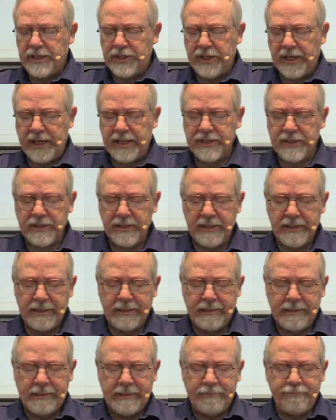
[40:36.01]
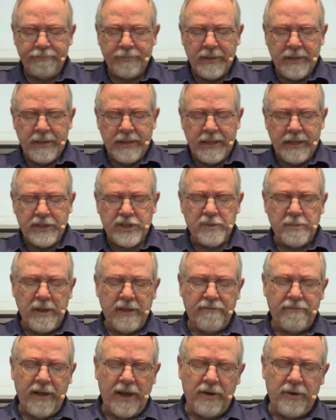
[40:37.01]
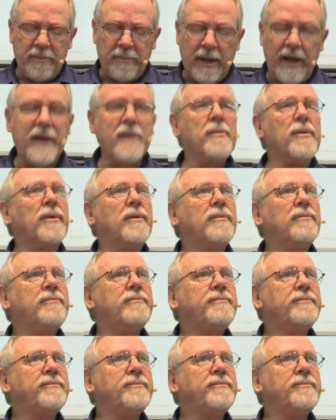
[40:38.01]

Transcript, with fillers: chest, and Smith found a Bible.